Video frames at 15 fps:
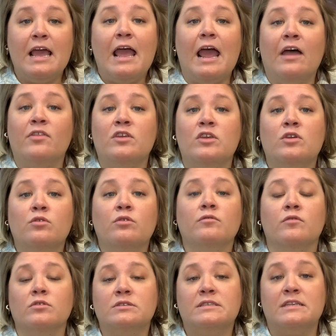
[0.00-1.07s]
and the
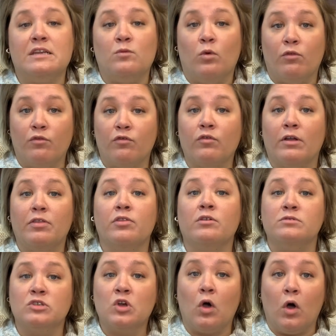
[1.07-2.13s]
university will front
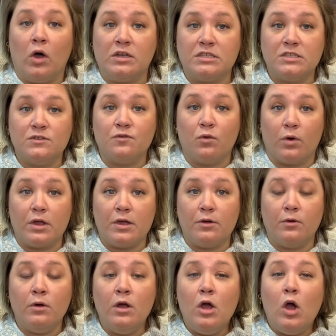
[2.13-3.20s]
those costs for you.